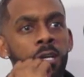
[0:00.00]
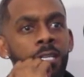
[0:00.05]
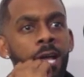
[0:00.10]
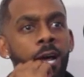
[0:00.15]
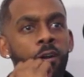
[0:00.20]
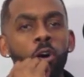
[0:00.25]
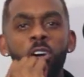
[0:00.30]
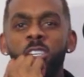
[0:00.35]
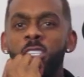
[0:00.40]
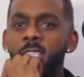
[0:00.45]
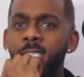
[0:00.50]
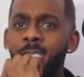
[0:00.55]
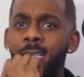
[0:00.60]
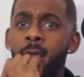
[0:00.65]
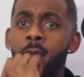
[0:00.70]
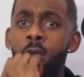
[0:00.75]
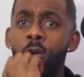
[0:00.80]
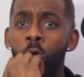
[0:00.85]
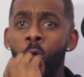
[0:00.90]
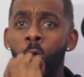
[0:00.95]
that got a
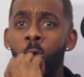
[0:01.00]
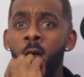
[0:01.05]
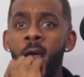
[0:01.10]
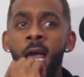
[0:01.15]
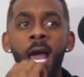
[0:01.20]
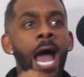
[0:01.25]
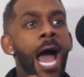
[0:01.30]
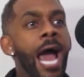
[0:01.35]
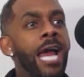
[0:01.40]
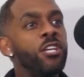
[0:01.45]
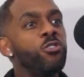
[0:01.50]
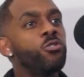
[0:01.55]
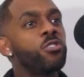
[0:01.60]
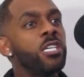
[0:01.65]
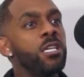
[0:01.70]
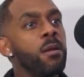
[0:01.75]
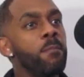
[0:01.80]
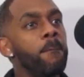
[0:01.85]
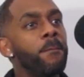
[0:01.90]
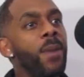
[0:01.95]
single and you
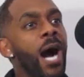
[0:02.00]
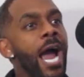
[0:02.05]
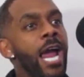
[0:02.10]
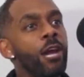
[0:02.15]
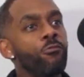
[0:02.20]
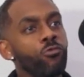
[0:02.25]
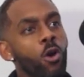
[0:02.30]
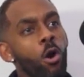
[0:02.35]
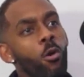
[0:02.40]
see them buying